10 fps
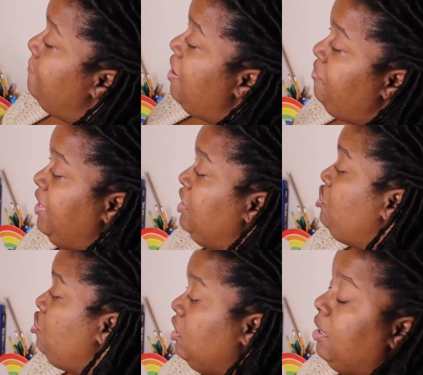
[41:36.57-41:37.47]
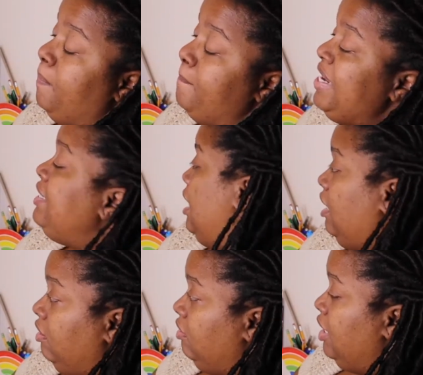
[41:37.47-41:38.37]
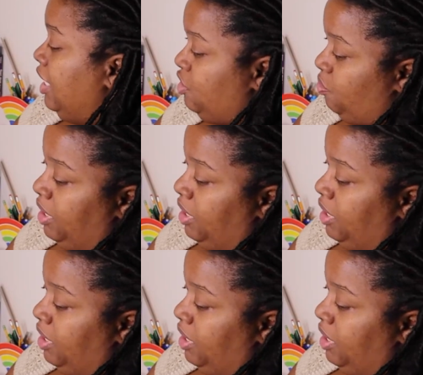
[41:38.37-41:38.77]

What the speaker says: my face took a beating the next